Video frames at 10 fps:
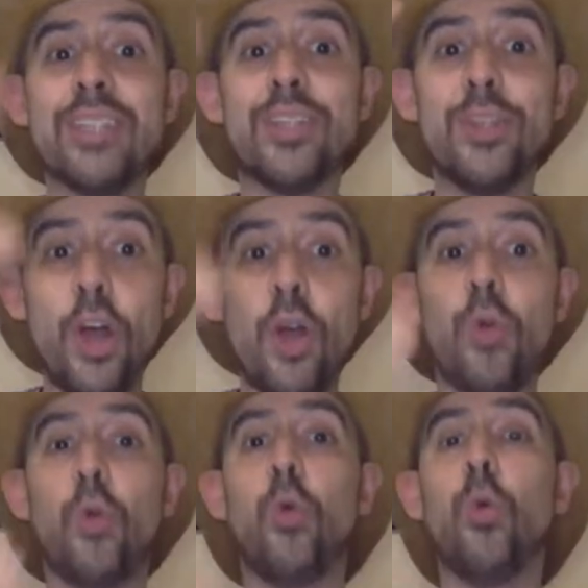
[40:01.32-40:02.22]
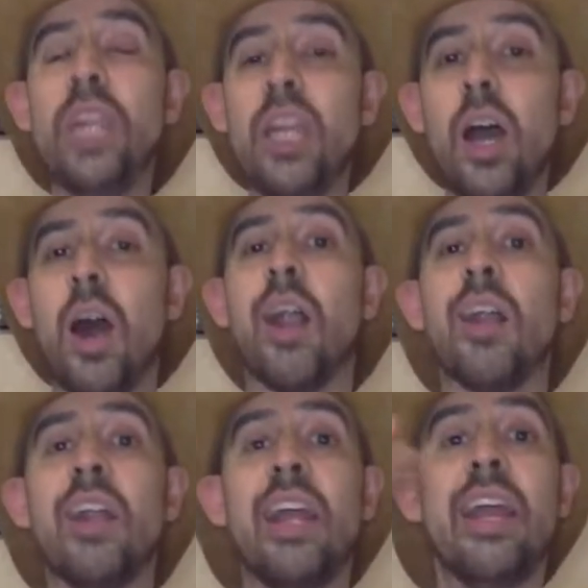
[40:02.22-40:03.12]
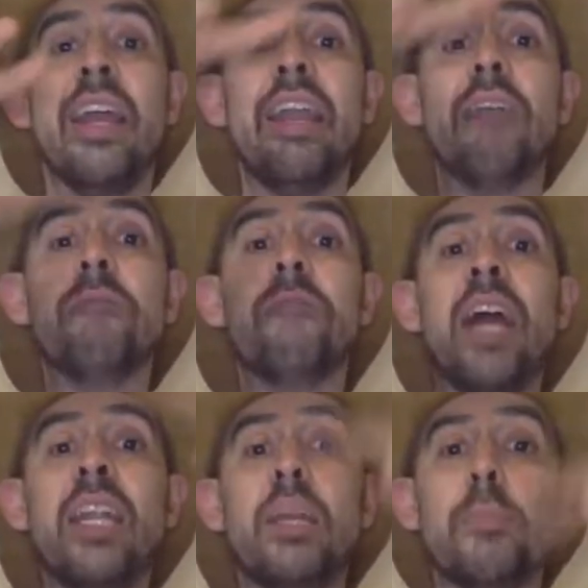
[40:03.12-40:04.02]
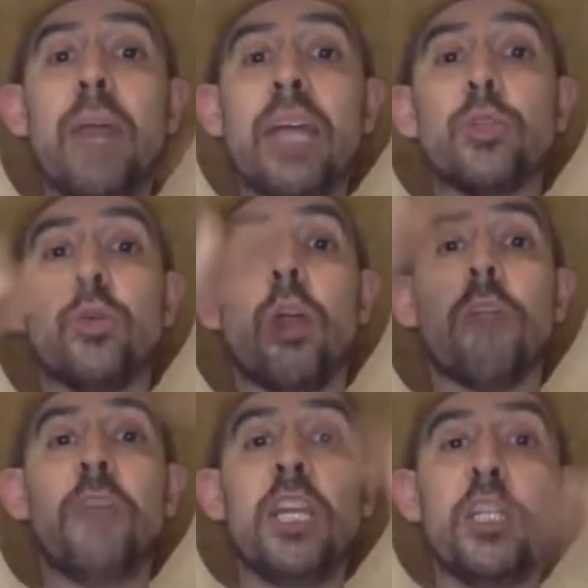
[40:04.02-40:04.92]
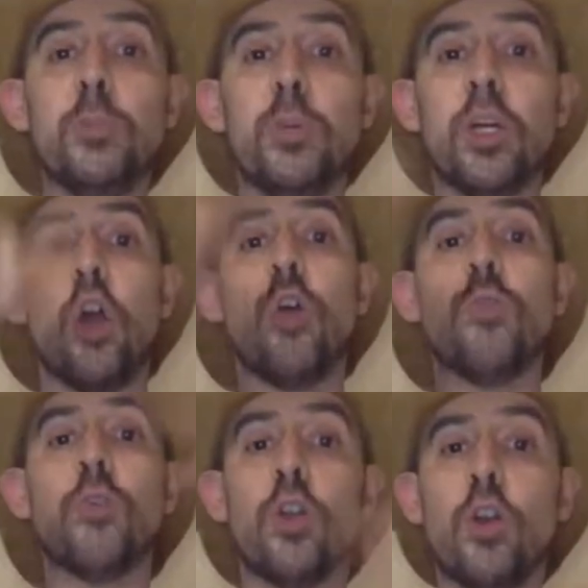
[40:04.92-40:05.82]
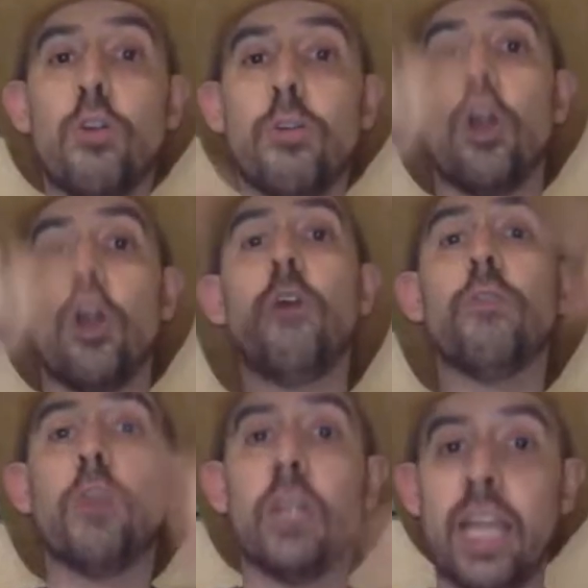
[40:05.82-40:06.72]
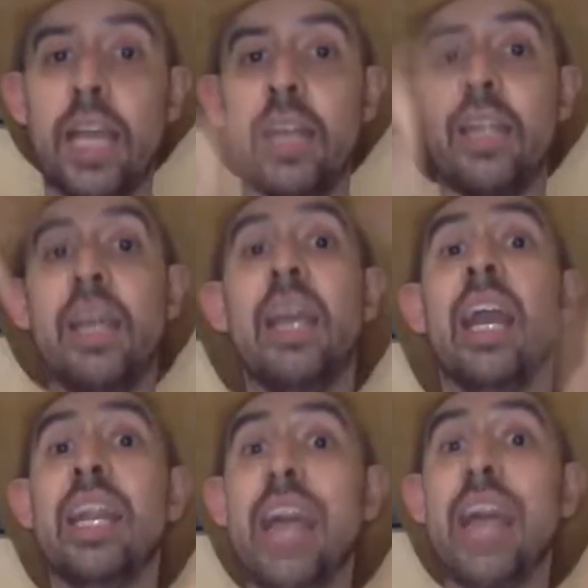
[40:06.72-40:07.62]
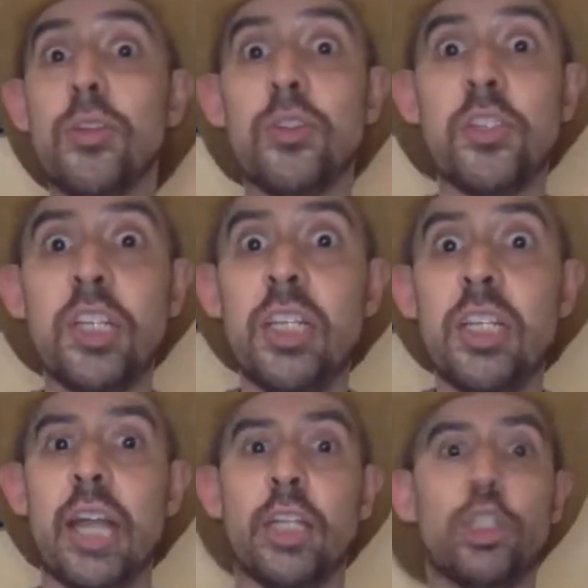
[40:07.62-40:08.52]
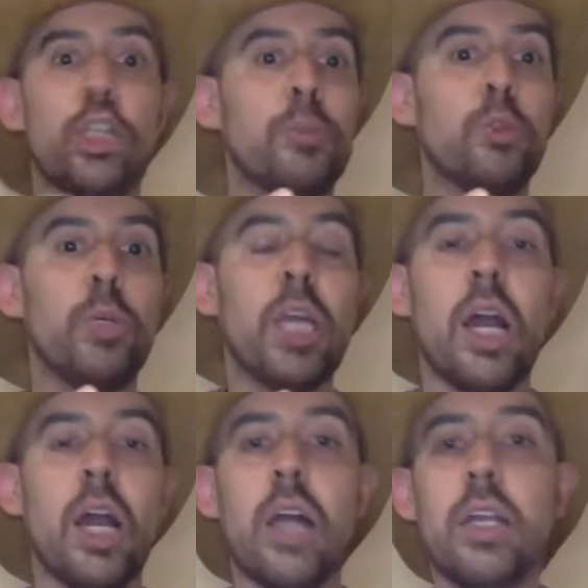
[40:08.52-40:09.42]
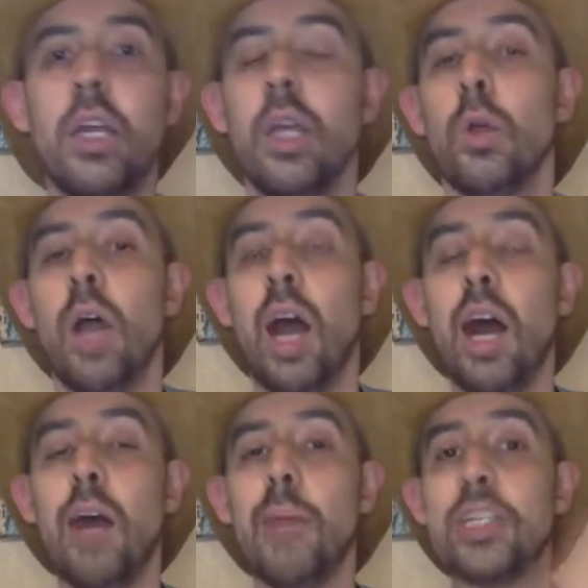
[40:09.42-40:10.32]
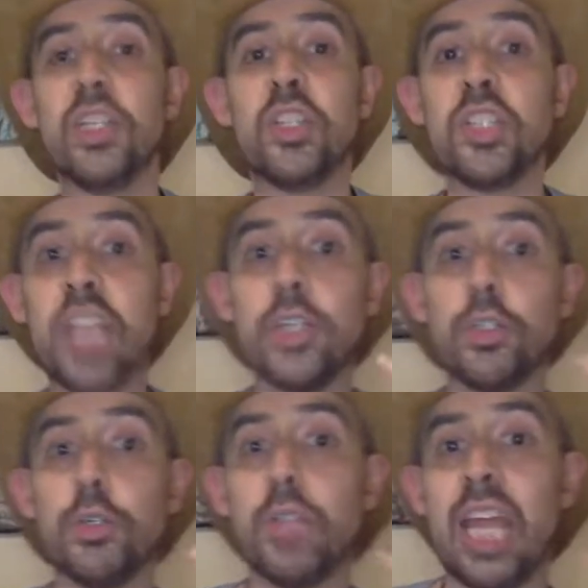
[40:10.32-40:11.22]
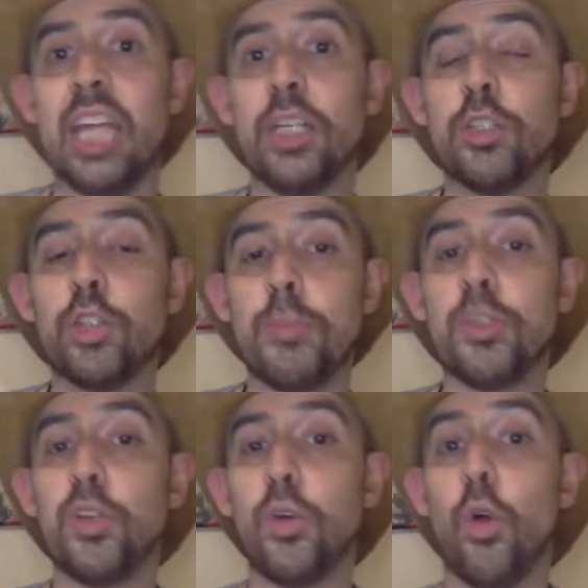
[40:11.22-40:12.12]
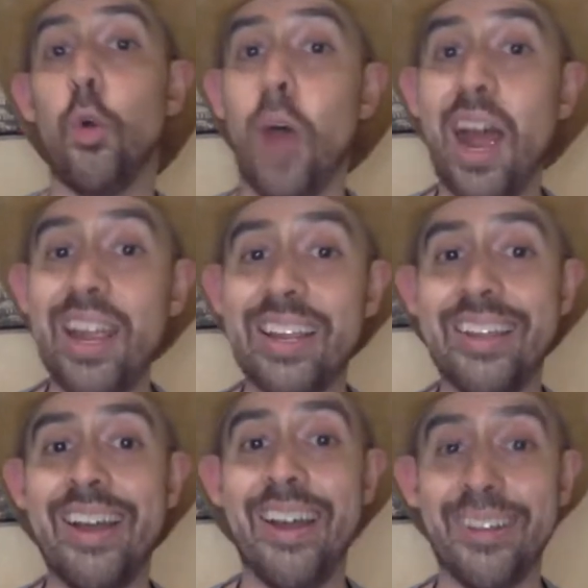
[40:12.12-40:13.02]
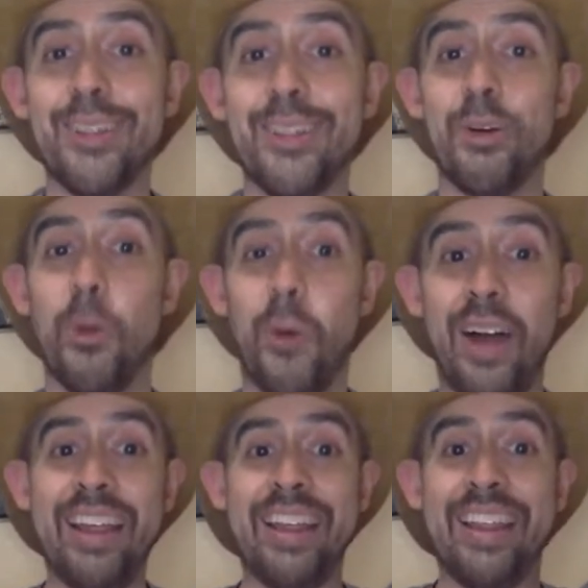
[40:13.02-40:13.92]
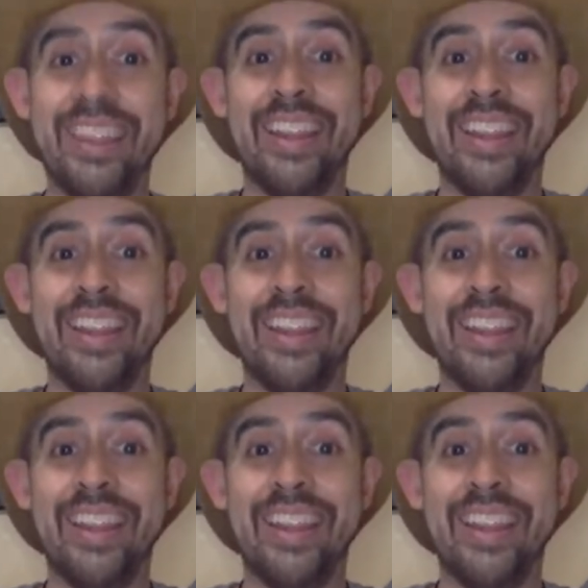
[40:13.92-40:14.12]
to know who we are, inviting back to our Facebook over and over and over again. And now they're seeing like trips we got on. I just scheduled a trip to Hawaii, Honolulu, Hawaii.